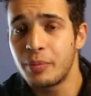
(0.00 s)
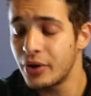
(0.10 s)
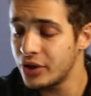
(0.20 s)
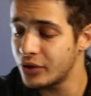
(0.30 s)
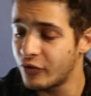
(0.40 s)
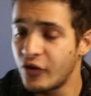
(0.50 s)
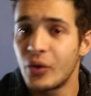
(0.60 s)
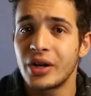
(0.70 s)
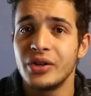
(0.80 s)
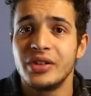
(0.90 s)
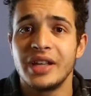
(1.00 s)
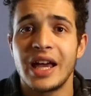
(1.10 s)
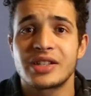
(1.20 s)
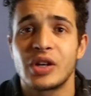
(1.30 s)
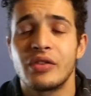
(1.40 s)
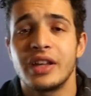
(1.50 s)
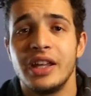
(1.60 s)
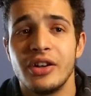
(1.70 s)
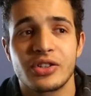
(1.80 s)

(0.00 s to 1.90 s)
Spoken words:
Put your phone on your desk over here.